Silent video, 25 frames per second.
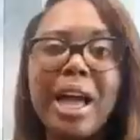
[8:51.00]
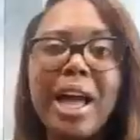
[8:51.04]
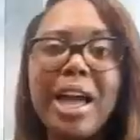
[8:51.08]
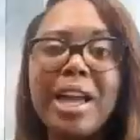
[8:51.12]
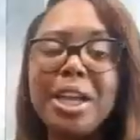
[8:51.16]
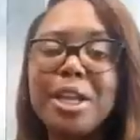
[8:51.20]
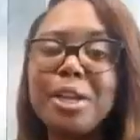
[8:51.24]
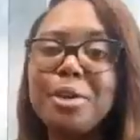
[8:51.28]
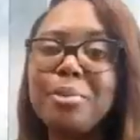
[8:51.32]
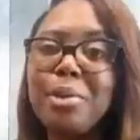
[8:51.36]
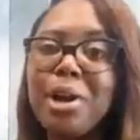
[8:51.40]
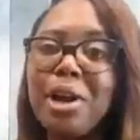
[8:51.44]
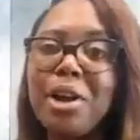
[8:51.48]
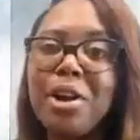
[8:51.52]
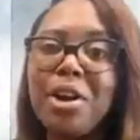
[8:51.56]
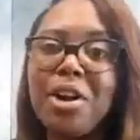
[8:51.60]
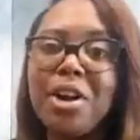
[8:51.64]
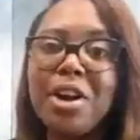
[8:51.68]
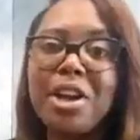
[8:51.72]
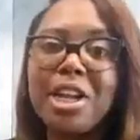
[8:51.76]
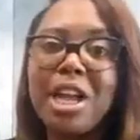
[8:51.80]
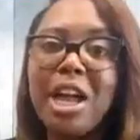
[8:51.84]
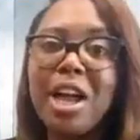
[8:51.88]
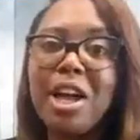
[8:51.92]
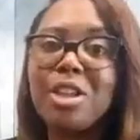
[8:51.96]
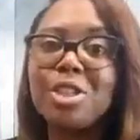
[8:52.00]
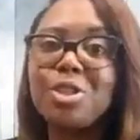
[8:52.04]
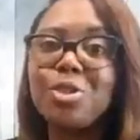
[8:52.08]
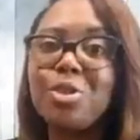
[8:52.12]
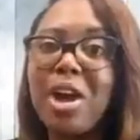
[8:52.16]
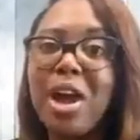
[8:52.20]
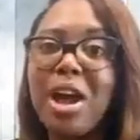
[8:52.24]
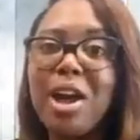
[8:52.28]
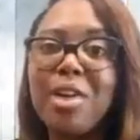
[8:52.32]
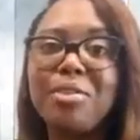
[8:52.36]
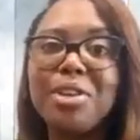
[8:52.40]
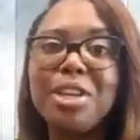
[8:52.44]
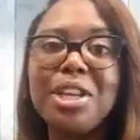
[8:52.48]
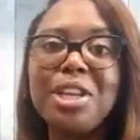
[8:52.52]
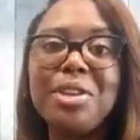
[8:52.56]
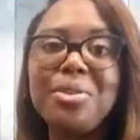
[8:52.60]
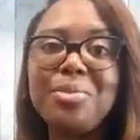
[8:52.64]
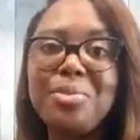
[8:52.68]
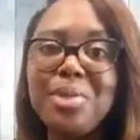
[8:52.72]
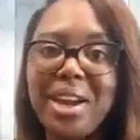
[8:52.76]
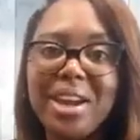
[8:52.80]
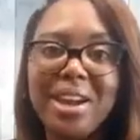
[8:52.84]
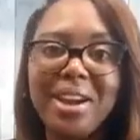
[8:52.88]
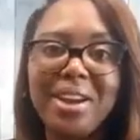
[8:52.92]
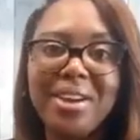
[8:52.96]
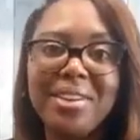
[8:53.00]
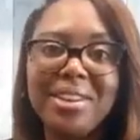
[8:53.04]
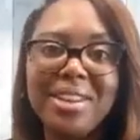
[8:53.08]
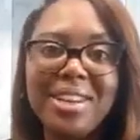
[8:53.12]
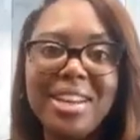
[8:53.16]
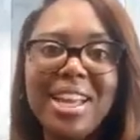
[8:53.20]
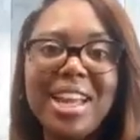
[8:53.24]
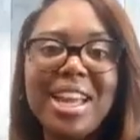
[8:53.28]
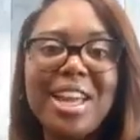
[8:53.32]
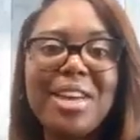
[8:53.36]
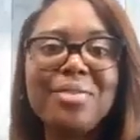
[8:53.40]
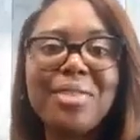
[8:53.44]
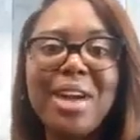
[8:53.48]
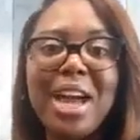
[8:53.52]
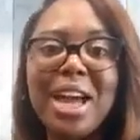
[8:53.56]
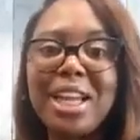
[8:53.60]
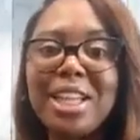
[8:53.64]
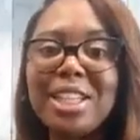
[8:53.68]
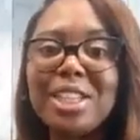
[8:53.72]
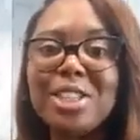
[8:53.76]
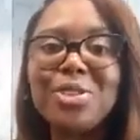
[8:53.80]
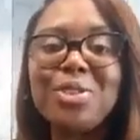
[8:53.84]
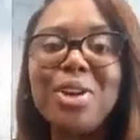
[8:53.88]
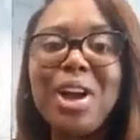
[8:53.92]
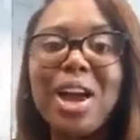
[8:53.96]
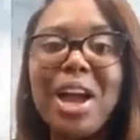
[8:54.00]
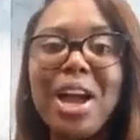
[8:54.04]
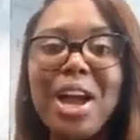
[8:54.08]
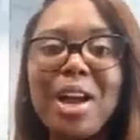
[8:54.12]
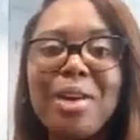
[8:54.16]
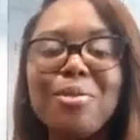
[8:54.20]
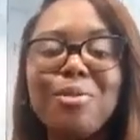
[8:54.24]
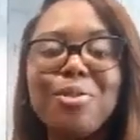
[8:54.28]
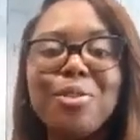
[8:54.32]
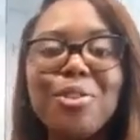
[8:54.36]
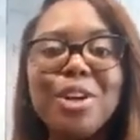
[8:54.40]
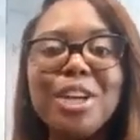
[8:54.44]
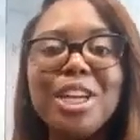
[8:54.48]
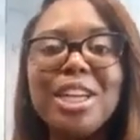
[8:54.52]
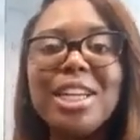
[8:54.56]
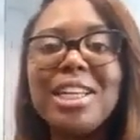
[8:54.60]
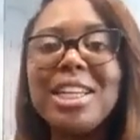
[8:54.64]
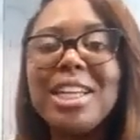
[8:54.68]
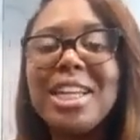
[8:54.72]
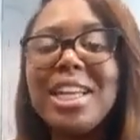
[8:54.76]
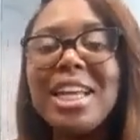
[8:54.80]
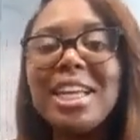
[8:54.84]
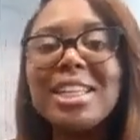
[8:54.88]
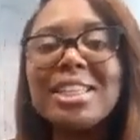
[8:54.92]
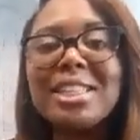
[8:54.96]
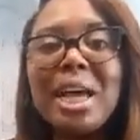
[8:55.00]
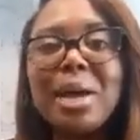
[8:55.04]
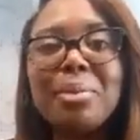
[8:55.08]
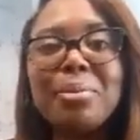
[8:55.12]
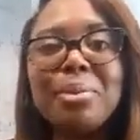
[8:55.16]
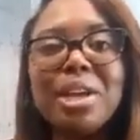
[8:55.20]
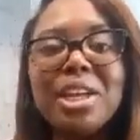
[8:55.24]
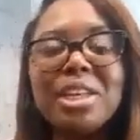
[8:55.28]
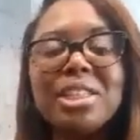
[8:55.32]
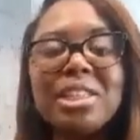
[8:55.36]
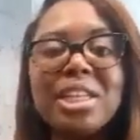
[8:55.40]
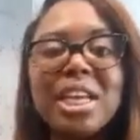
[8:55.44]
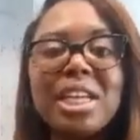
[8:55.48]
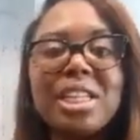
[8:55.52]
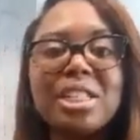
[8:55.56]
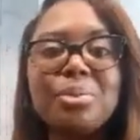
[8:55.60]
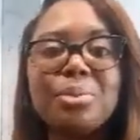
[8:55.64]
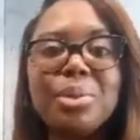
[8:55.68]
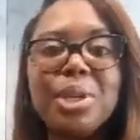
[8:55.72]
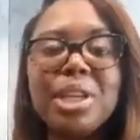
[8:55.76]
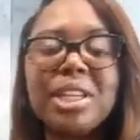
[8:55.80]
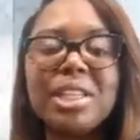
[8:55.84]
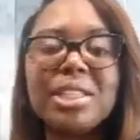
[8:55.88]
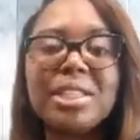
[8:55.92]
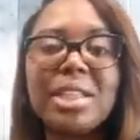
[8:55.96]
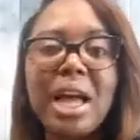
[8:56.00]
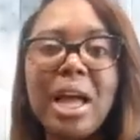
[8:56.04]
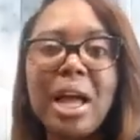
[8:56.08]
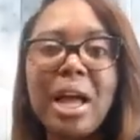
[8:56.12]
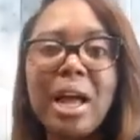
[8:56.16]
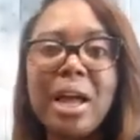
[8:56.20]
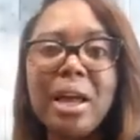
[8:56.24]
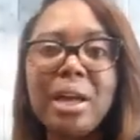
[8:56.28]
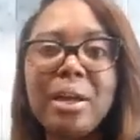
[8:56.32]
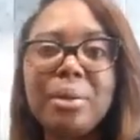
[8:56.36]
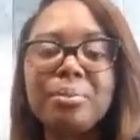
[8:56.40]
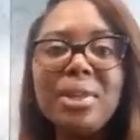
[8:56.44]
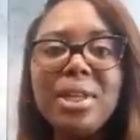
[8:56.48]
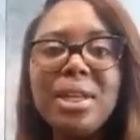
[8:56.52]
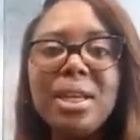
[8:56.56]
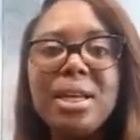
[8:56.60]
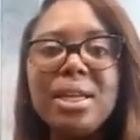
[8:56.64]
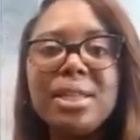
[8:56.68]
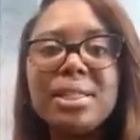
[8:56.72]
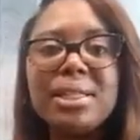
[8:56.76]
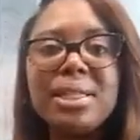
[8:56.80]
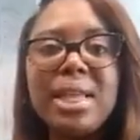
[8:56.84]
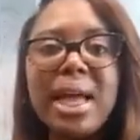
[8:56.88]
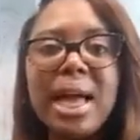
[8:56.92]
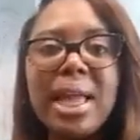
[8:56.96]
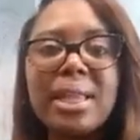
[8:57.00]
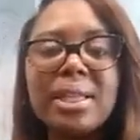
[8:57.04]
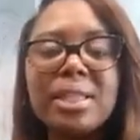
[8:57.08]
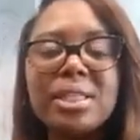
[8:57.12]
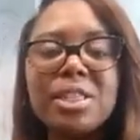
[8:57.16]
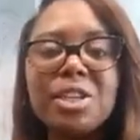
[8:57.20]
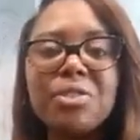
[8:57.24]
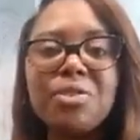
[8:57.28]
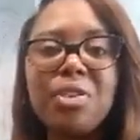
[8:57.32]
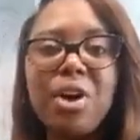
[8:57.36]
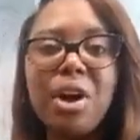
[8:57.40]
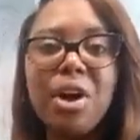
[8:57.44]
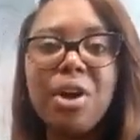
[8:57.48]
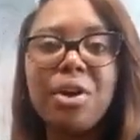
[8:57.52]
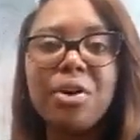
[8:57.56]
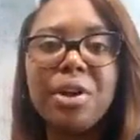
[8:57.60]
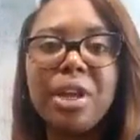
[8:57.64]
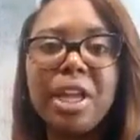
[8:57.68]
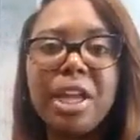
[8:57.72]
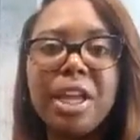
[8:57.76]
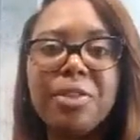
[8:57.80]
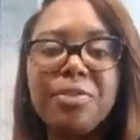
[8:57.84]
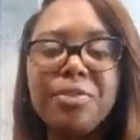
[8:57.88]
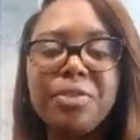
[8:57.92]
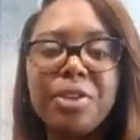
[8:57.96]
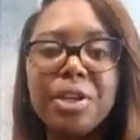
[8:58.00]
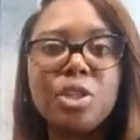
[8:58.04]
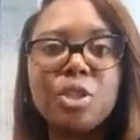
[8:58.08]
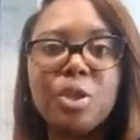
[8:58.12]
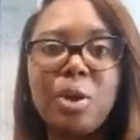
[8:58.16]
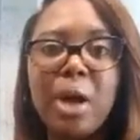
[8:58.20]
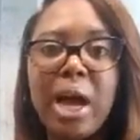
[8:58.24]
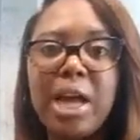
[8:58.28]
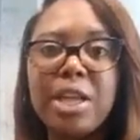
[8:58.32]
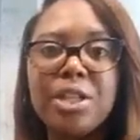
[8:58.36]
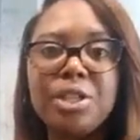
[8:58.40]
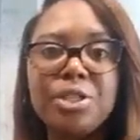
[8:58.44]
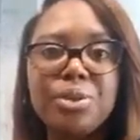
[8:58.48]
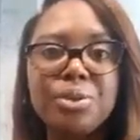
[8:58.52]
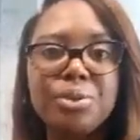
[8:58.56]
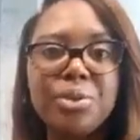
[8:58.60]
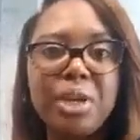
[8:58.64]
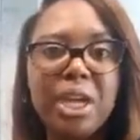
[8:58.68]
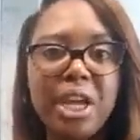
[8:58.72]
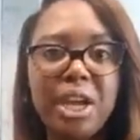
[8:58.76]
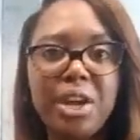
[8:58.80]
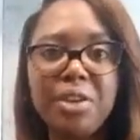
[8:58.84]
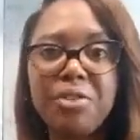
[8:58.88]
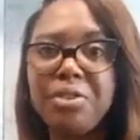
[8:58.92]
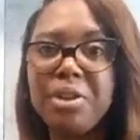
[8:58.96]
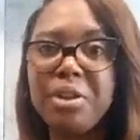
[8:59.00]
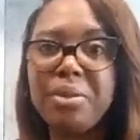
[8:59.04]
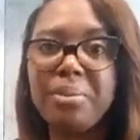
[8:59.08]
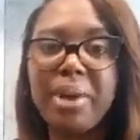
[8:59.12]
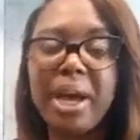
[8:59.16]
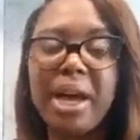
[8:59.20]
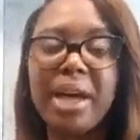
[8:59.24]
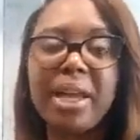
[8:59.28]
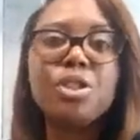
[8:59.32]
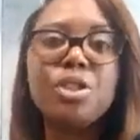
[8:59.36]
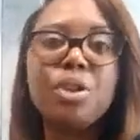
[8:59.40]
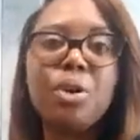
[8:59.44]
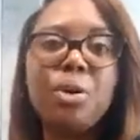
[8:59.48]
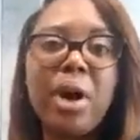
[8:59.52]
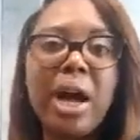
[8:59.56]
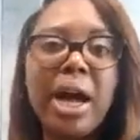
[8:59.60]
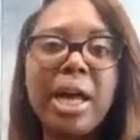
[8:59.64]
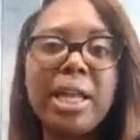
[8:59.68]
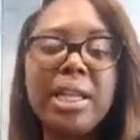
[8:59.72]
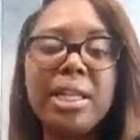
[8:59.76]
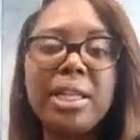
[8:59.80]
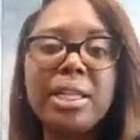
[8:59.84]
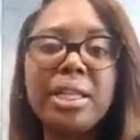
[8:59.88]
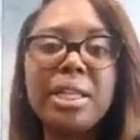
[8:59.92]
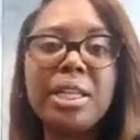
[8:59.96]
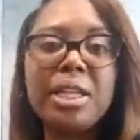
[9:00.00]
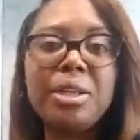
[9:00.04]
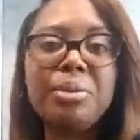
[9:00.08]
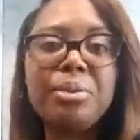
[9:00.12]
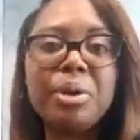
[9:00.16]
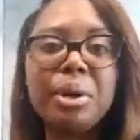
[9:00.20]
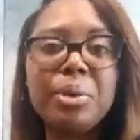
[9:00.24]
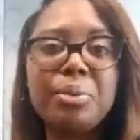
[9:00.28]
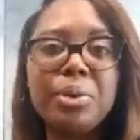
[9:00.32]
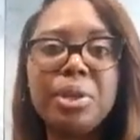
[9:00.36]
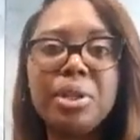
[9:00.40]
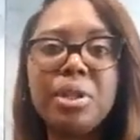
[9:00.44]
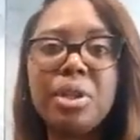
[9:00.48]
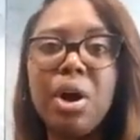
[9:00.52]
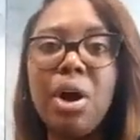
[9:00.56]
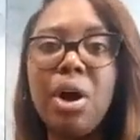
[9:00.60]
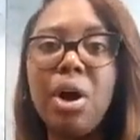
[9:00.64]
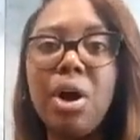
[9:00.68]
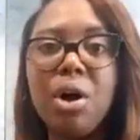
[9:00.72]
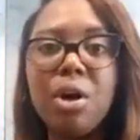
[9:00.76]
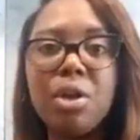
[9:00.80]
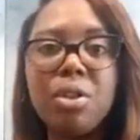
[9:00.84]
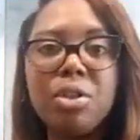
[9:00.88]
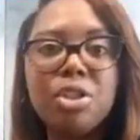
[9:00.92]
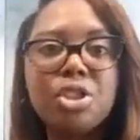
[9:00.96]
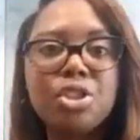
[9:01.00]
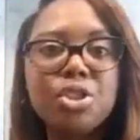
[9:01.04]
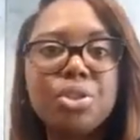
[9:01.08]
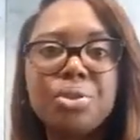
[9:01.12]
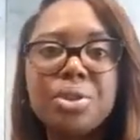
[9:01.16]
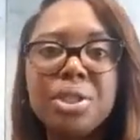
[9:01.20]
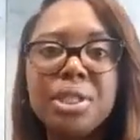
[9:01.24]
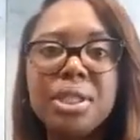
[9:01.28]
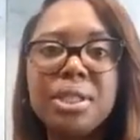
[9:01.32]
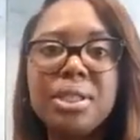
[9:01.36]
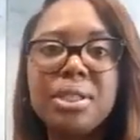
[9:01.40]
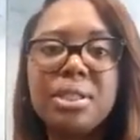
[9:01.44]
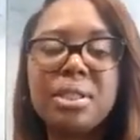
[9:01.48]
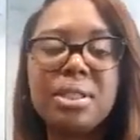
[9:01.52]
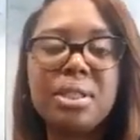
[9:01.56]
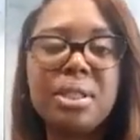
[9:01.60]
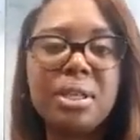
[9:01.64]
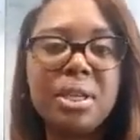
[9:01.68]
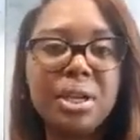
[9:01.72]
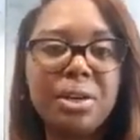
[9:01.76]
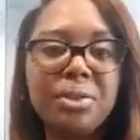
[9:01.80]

I get in my car and I'll drive anywhere if I can drive for any type of education, because I'm a stylist of all ethnic, okay. so I do everybody. So I need to keep up with all the trends and